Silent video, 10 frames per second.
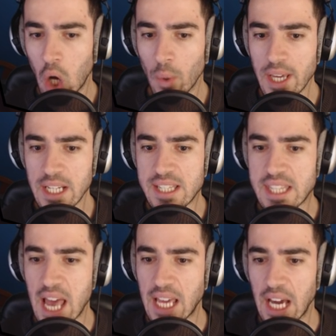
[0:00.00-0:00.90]
Wait a
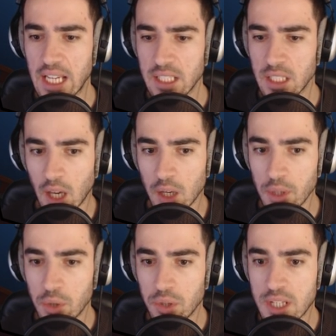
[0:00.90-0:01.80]
second! Can
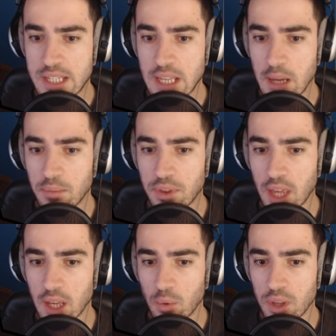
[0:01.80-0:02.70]
we do the same
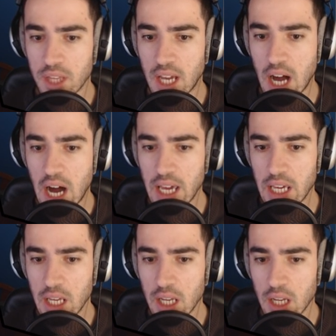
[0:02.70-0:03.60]
thing with the guy?